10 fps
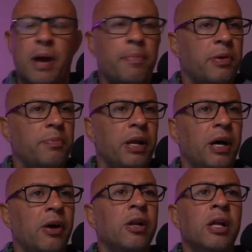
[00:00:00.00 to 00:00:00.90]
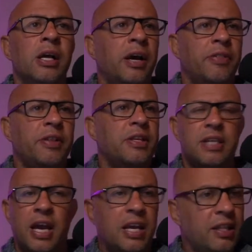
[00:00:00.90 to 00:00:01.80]
happened to Bilal, and then there's
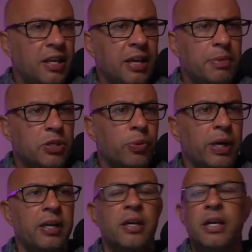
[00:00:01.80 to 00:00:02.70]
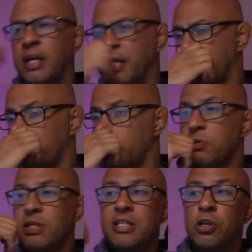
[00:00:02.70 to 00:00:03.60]
anything in between. And sometimes
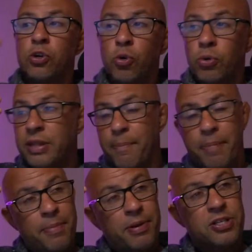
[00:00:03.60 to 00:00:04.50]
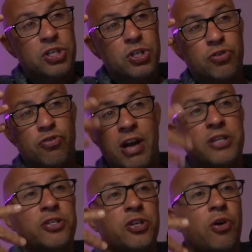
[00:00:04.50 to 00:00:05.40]
it doesn't look that bad, but just
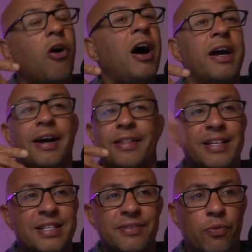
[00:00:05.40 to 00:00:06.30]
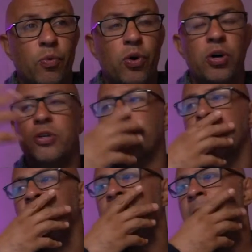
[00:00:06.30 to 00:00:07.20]
scratches your eye, and that's even worse.
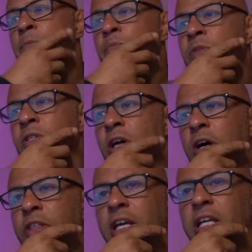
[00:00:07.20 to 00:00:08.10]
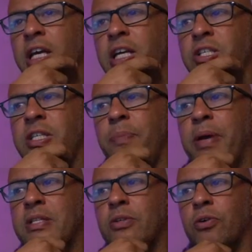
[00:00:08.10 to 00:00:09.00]
So I think it just
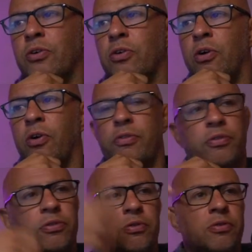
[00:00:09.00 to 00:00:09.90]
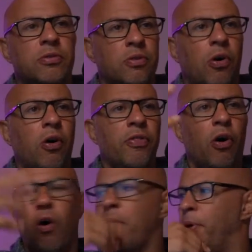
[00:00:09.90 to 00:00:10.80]
depends on the
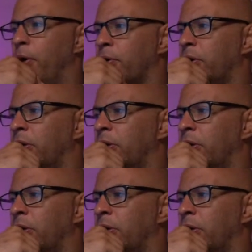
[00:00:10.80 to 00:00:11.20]
eye poke.